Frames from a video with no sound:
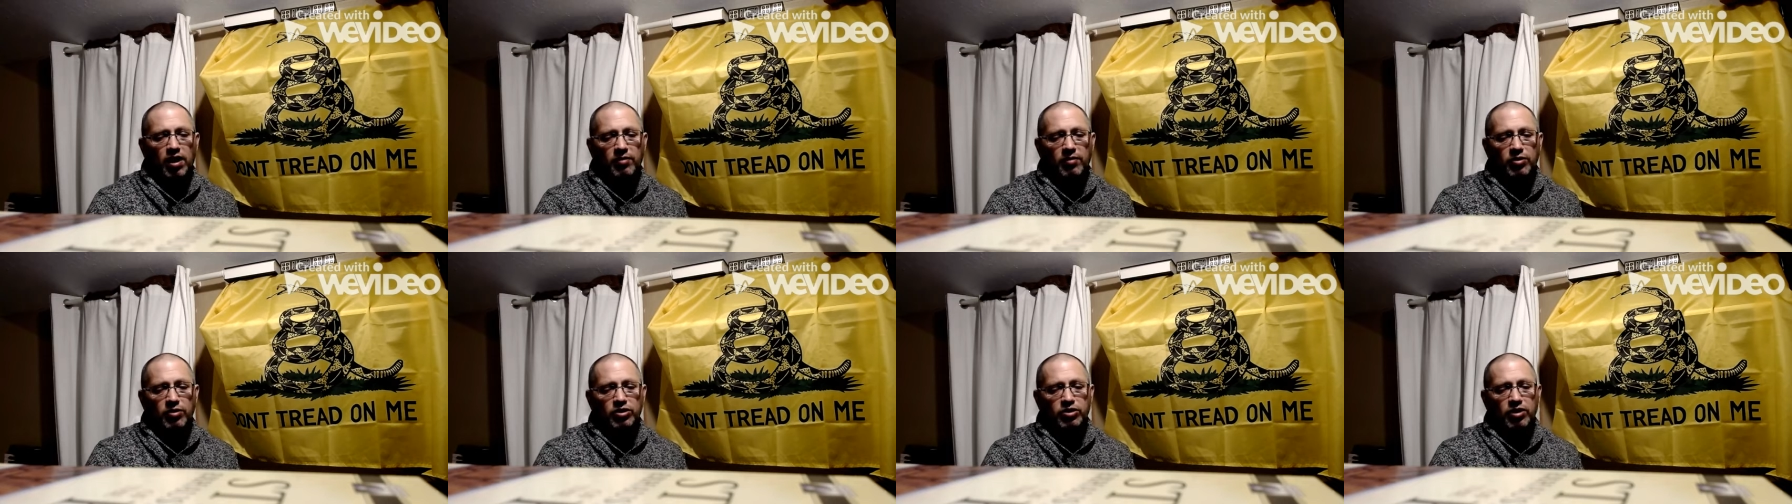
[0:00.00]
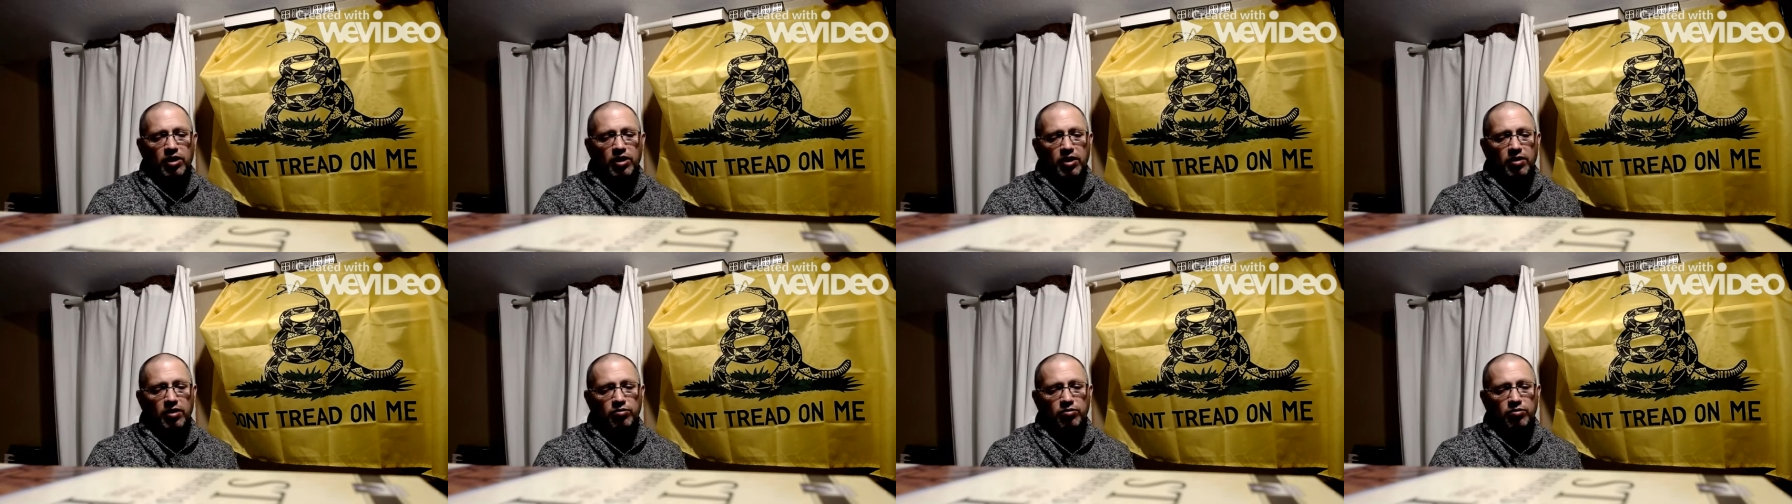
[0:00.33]
how much
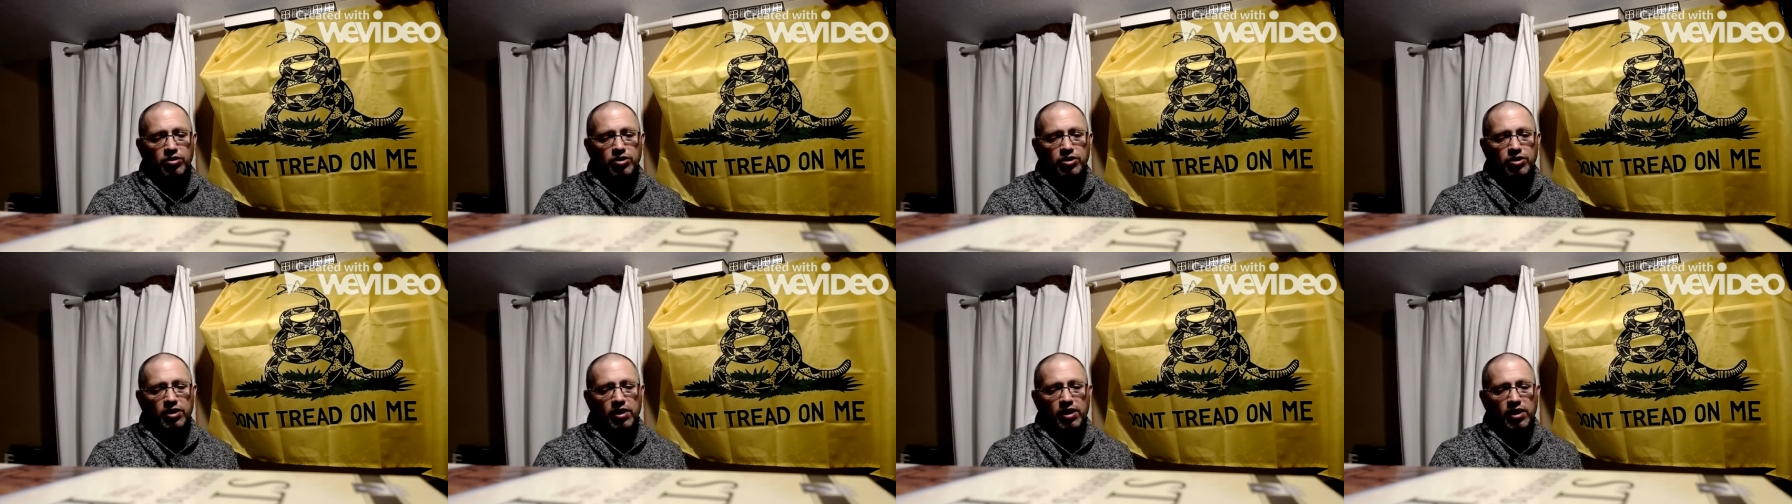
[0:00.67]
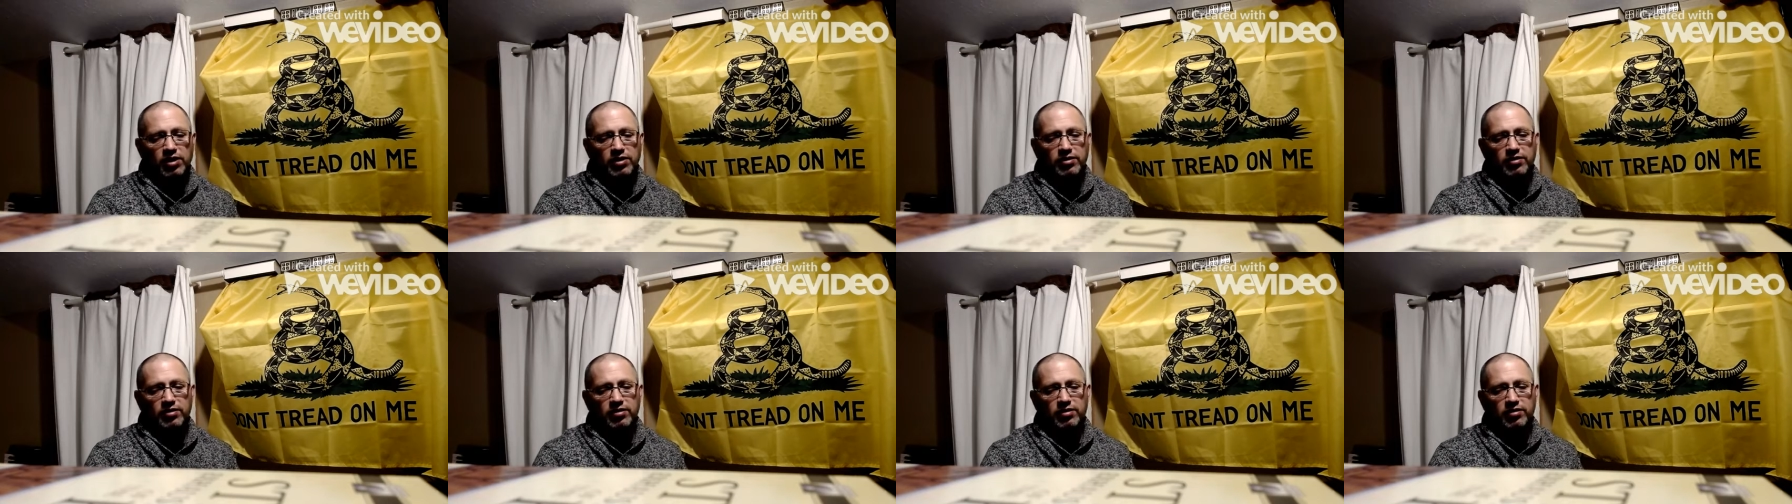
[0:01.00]
I
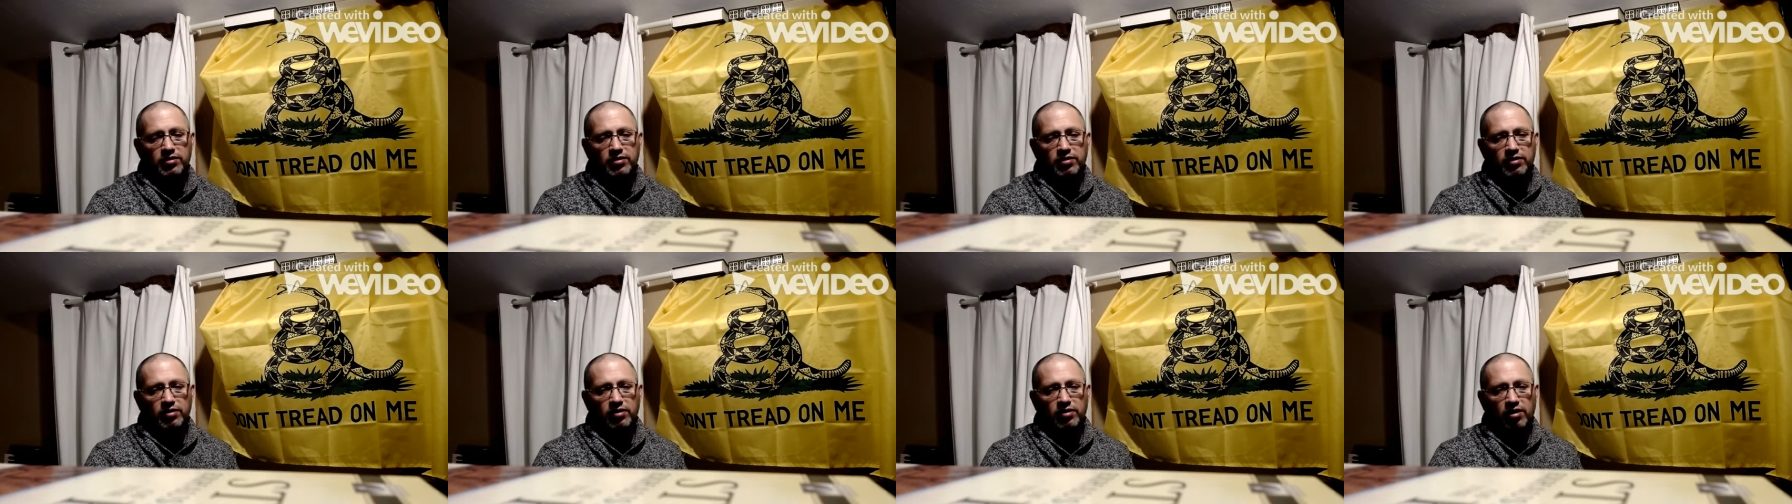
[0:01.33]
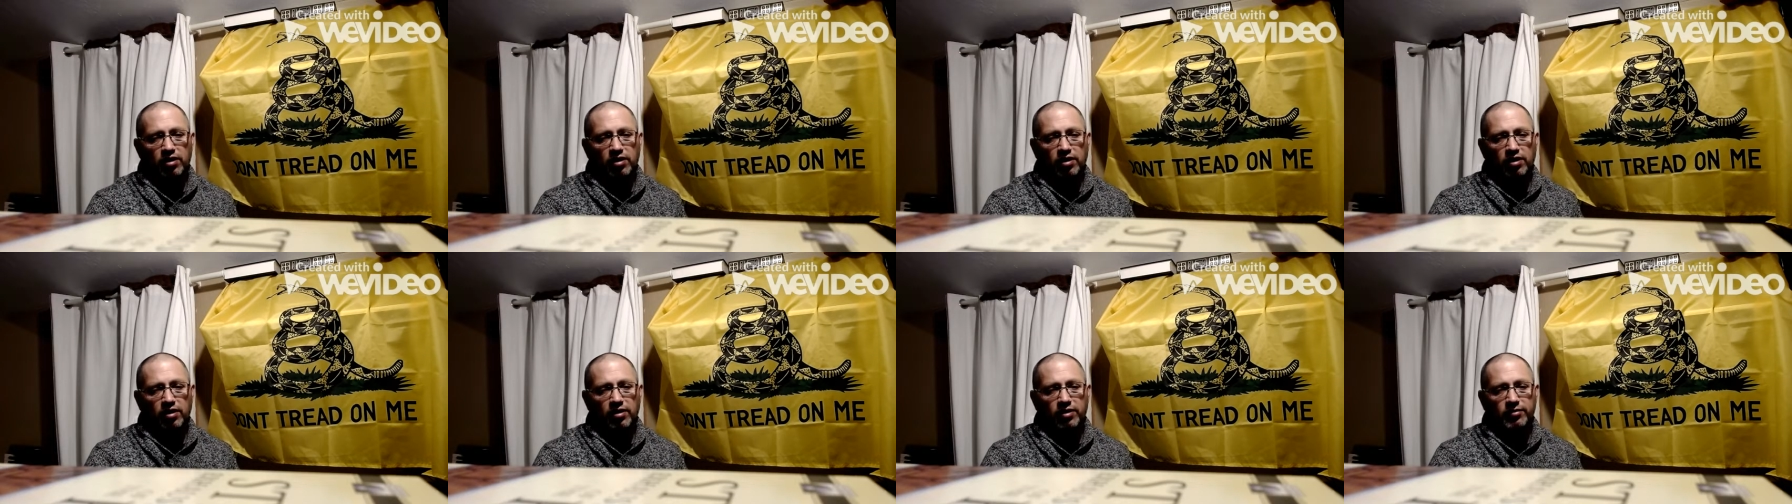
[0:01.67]
appreciate
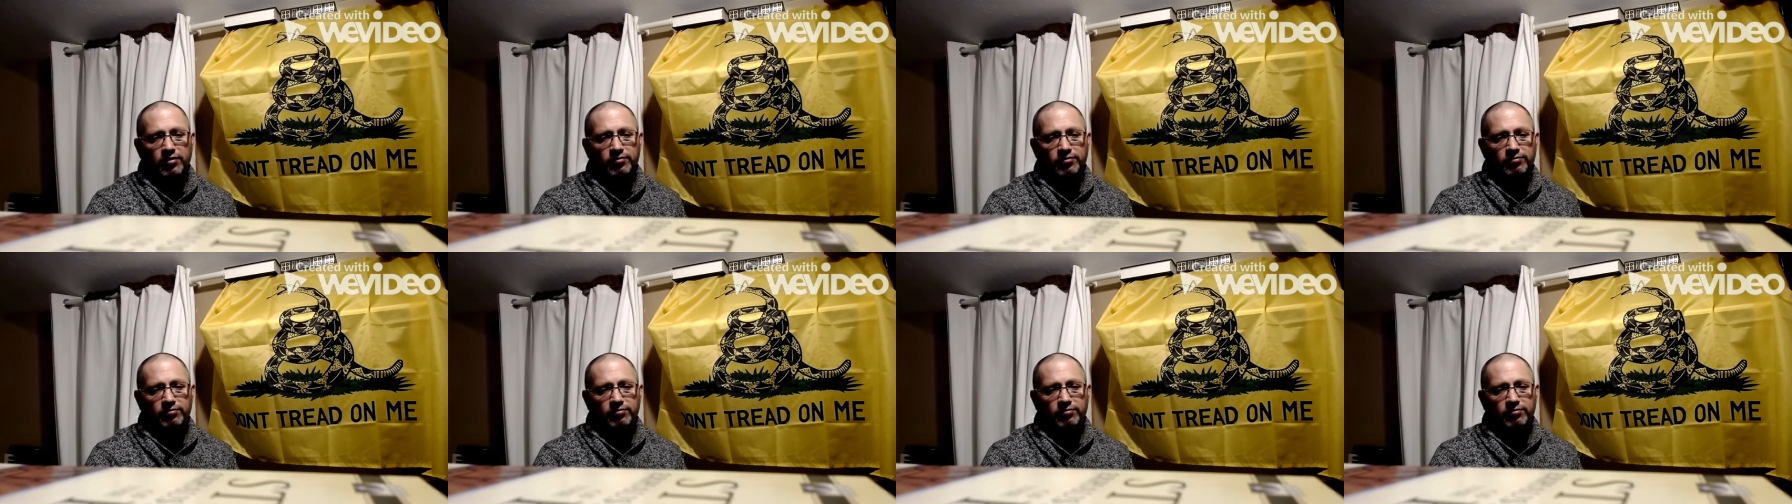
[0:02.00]
um,